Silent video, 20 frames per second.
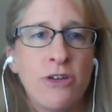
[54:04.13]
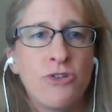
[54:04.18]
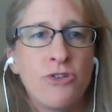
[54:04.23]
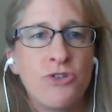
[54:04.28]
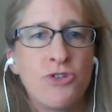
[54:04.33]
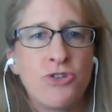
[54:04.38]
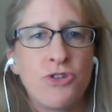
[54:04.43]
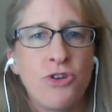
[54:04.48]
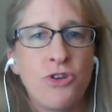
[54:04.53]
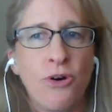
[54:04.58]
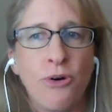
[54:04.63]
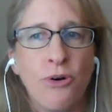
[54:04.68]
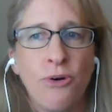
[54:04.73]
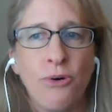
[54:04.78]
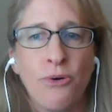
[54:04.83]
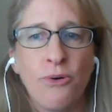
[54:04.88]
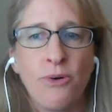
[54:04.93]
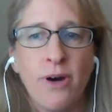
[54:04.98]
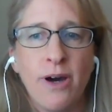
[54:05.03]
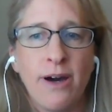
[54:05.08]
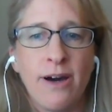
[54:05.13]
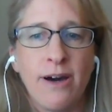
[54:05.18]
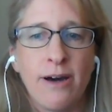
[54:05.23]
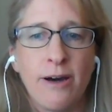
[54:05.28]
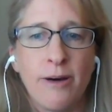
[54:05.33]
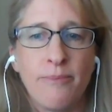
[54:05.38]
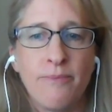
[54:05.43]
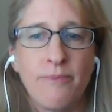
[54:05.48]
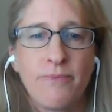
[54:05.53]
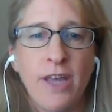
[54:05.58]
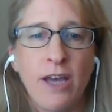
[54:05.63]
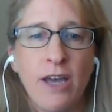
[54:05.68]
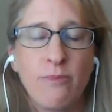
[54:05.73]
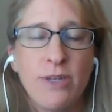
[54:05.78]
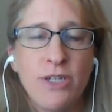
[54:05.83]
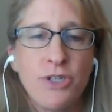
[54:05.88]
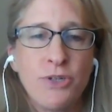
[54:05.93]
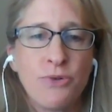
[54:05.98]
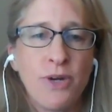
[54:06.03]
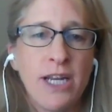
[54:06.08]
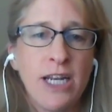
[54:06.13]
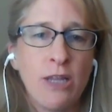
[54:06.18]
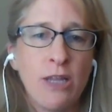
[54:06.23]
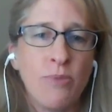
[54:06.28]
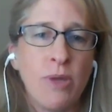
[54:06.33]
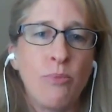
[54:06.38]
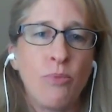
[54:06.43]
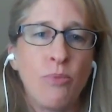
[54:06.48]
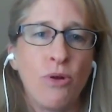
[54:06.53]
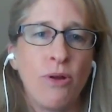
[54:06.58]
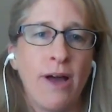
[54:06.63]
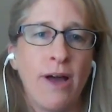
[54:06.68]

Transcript: So um, I've been training people